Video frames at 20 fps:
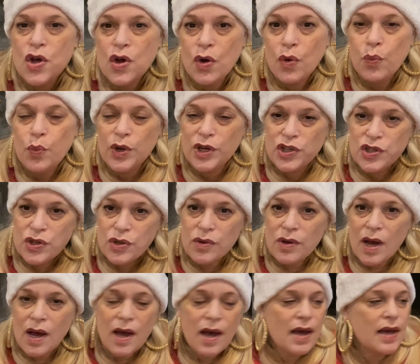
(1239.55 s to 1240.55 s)
Would you
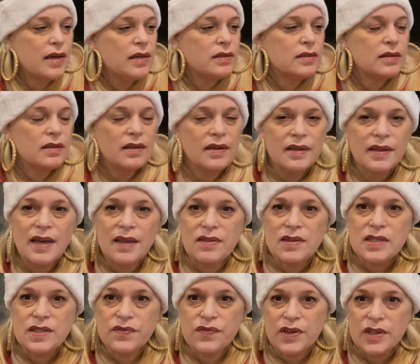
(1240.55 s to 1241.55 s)
guys get this
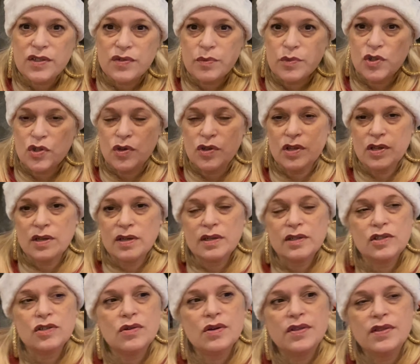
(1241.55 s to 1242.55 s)
fixed from Judith,
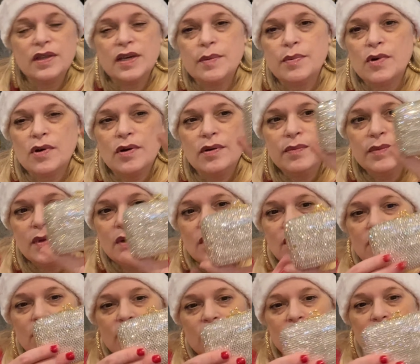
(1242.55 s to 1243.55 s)
Judith Leiber?
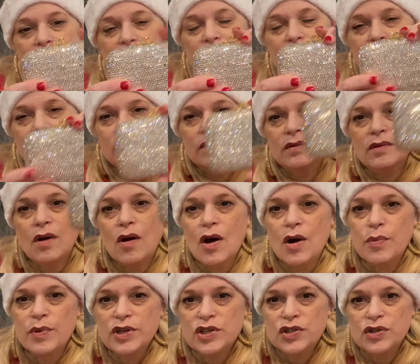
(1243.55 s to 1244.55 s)
Or
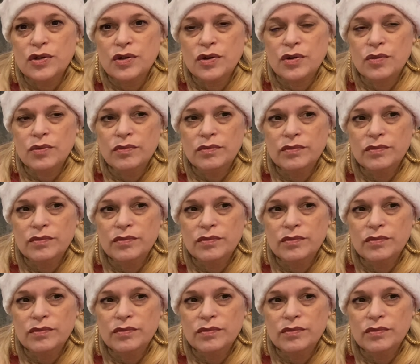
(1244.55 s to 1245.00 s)
would you